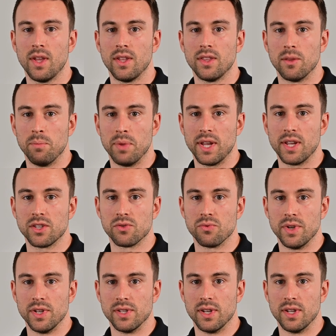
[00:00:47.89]
The biggest
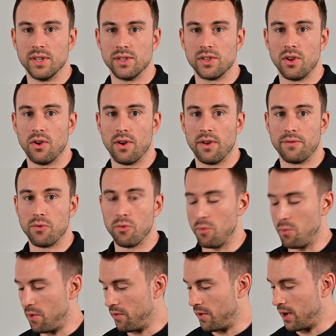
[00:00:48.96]
reason is you don't have to
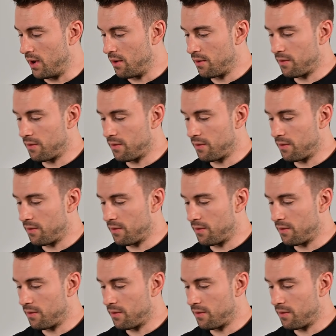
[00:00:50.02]
remove it